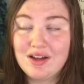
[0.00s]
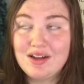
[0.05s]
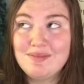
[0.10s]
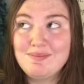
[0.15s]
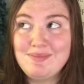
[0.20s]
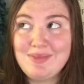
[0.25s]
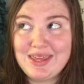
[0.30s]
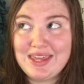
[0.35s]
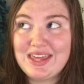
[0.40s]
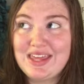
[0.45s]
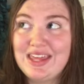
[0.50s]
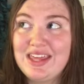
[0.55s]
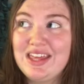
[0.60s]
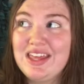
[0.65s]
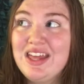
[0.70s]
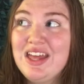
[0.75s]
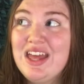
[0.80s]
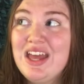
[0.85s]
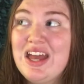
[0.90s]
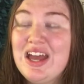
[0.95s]
me
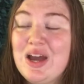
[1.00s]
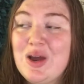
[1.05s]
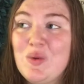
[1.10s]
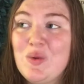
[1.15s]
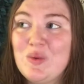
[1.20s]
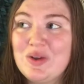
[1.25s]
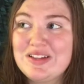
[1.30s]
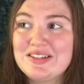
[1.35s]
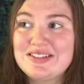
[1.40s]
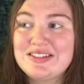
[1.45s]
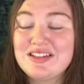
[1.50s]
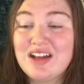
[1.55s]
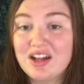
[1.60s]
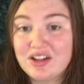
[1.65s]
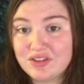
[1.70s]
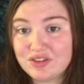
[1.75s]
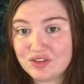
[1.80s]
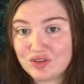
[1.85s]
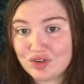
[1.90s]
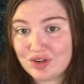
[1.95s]
was not
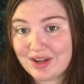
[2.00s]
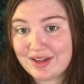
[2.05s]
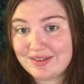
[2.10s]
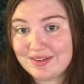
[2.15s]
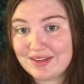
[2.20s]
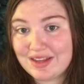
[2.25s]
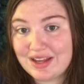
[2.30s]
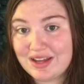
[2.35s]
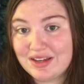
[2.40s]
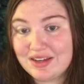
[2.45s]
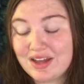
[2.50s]
stressing.